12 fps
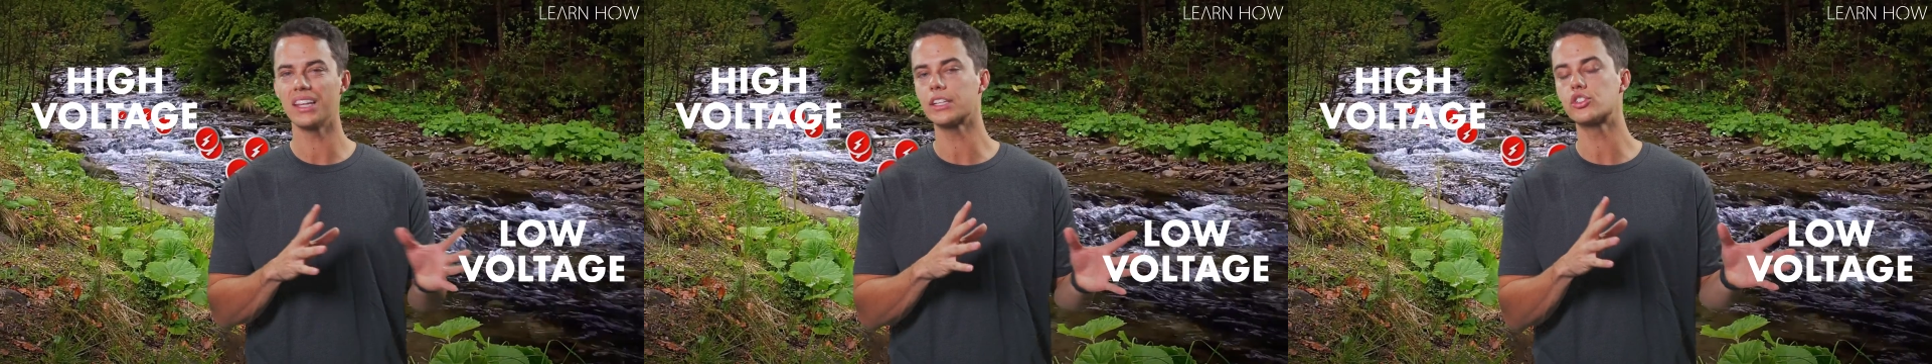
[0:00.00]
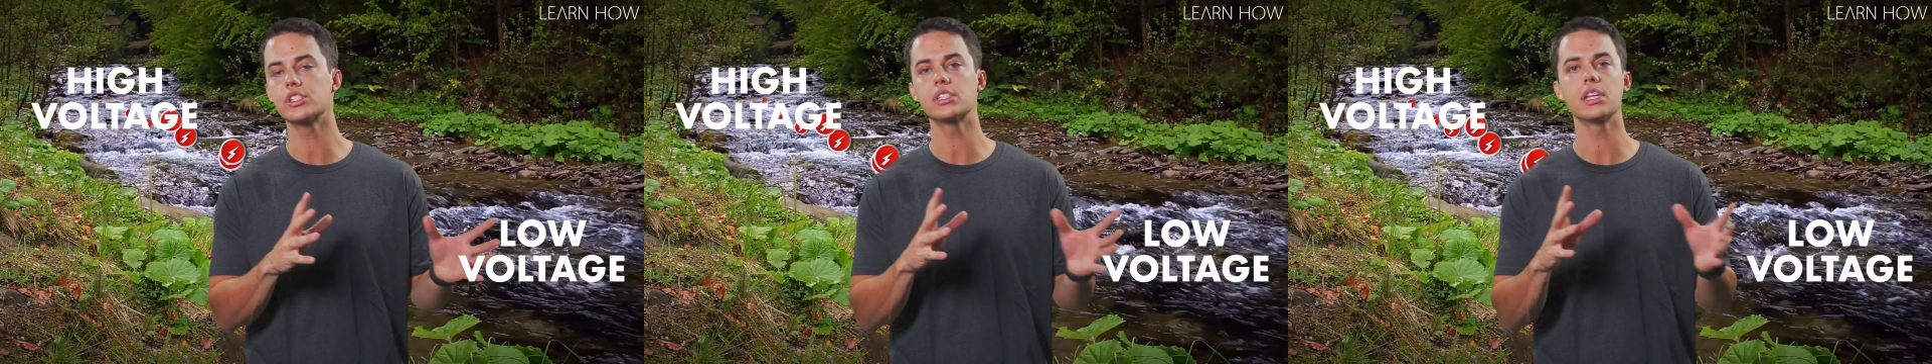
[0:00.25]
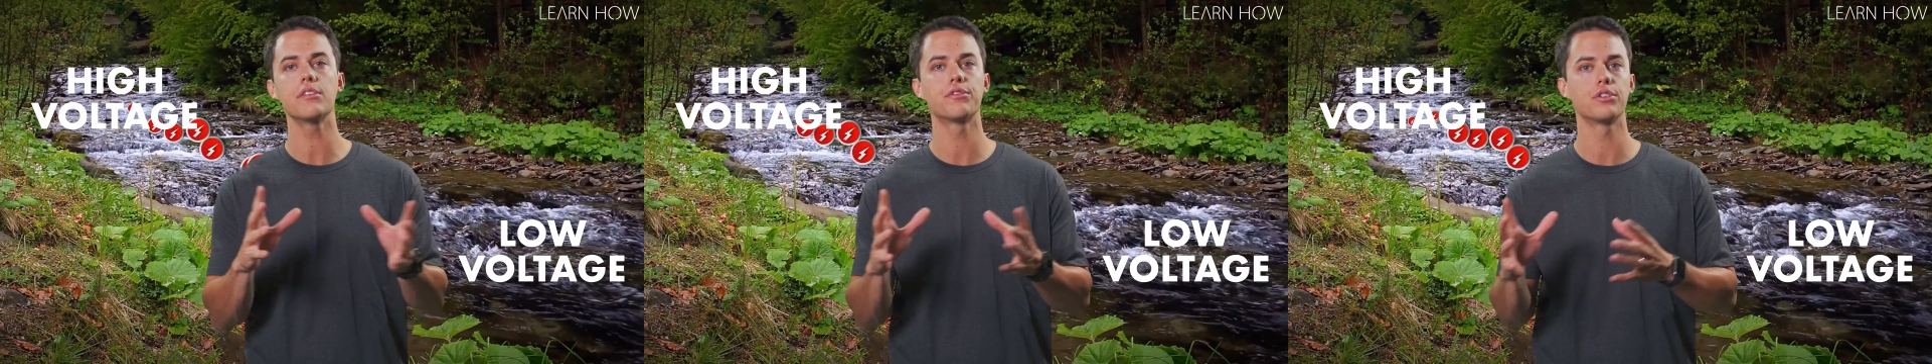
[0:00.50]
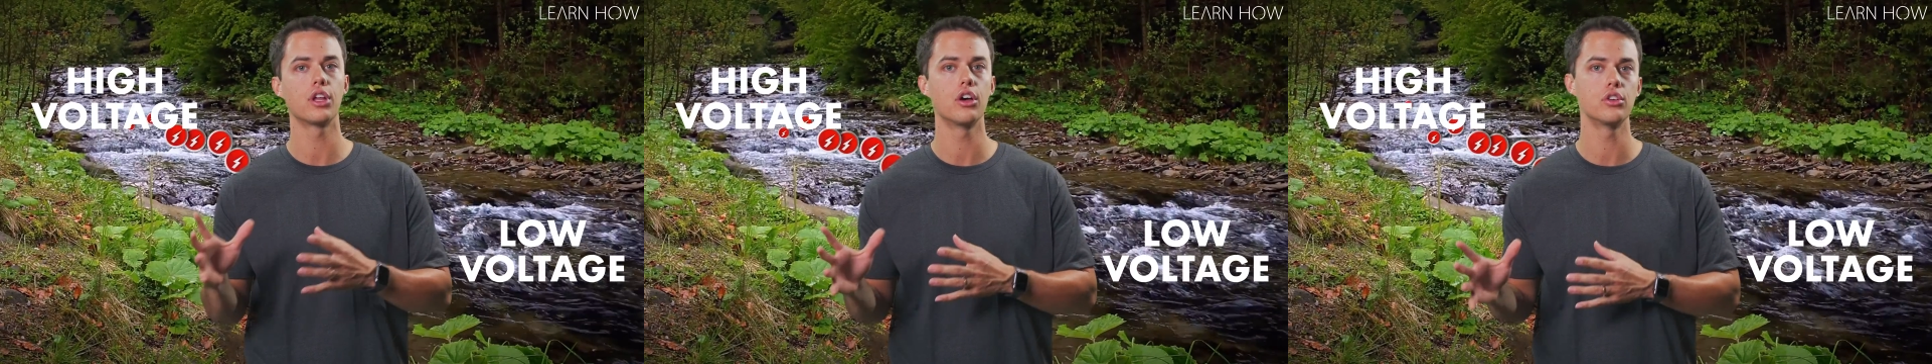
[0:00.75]
Electricity
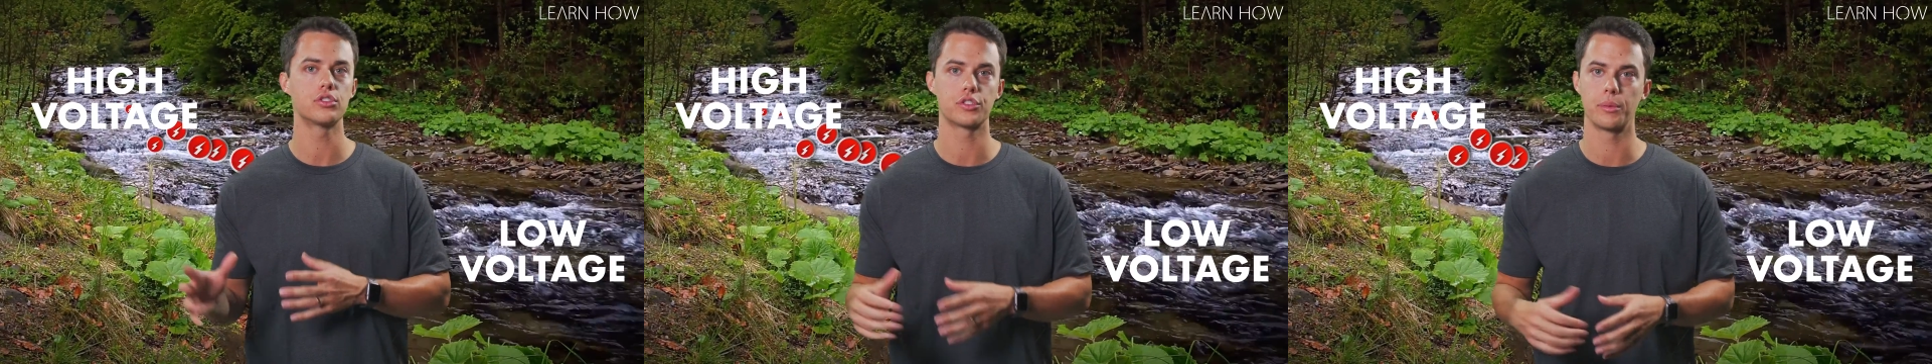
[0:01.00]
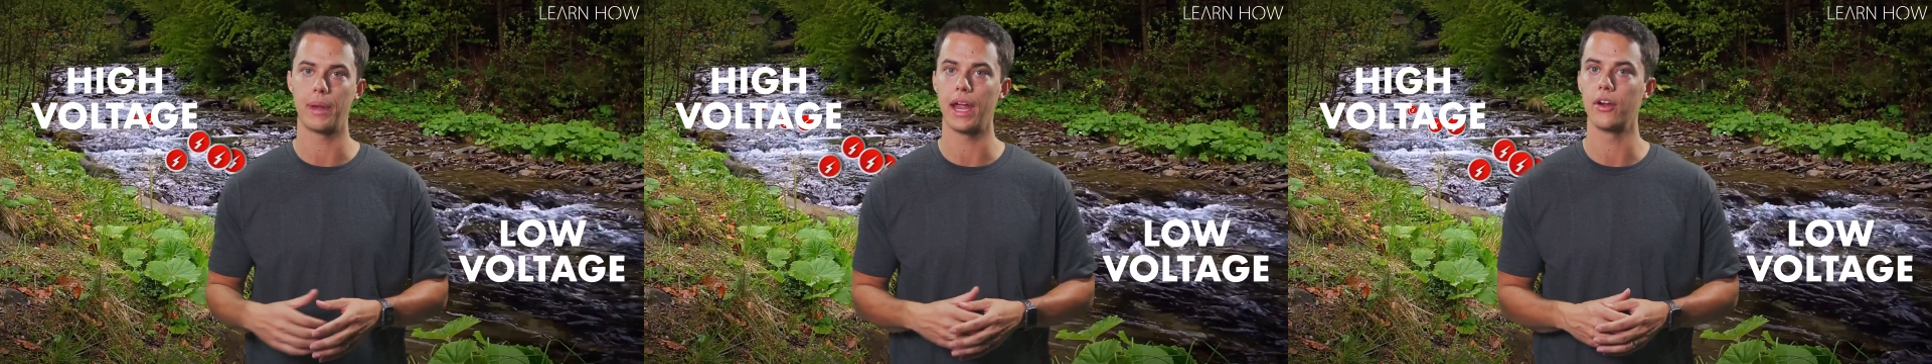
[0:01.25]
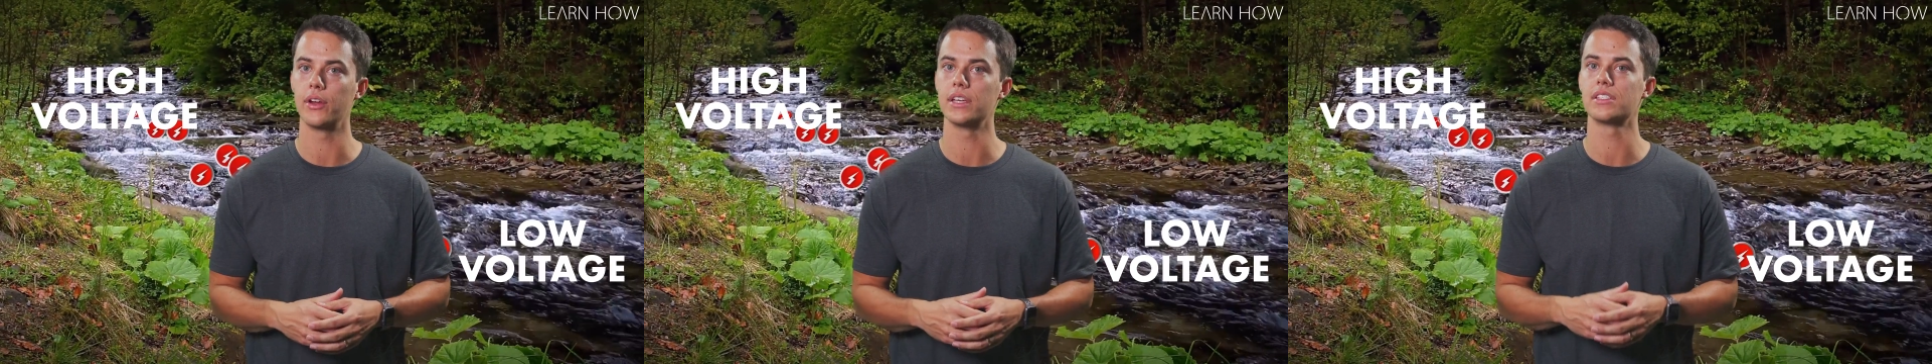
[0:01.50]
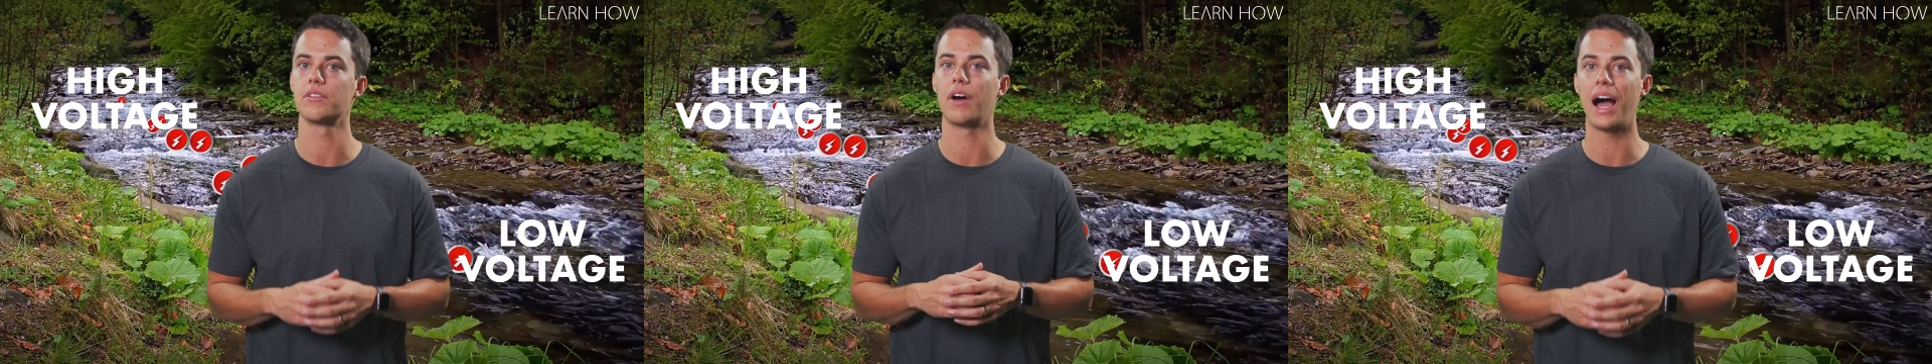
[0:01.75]
flows from
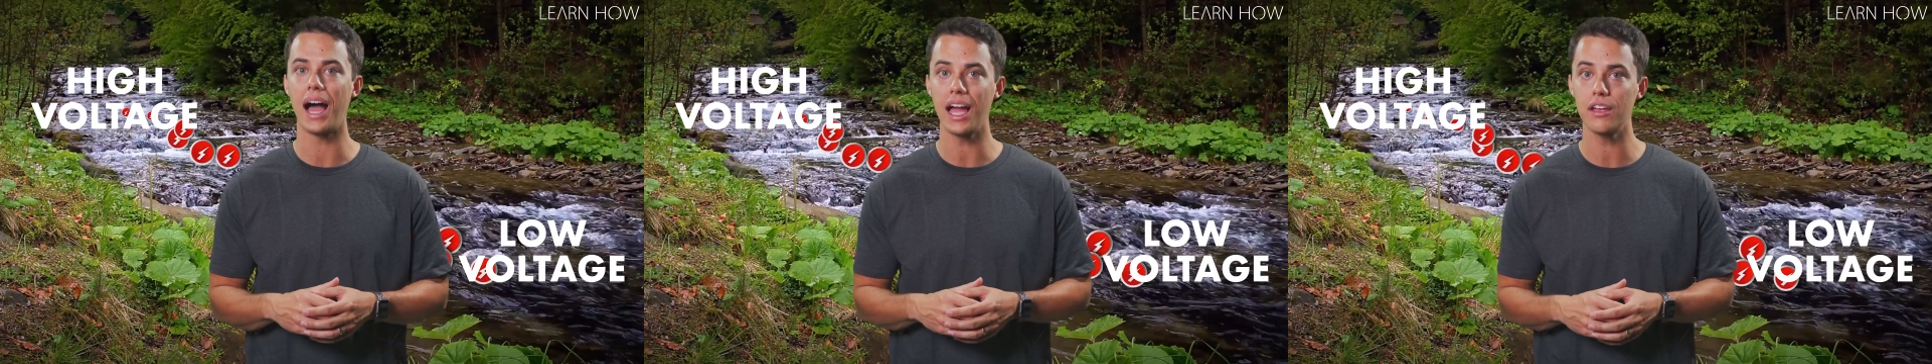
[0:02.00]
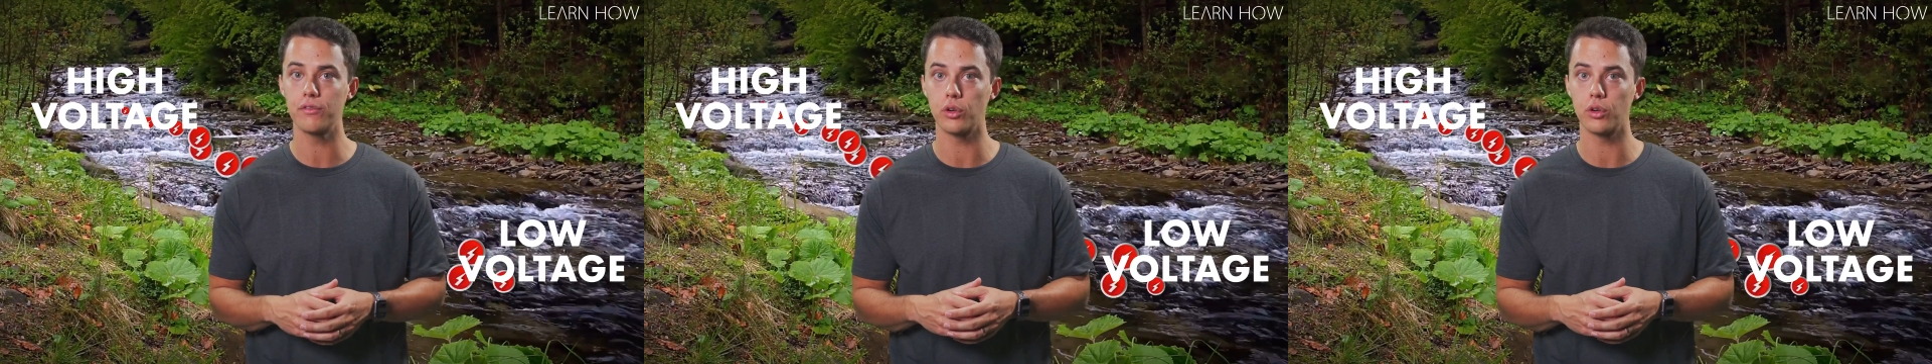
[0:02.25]
areas of high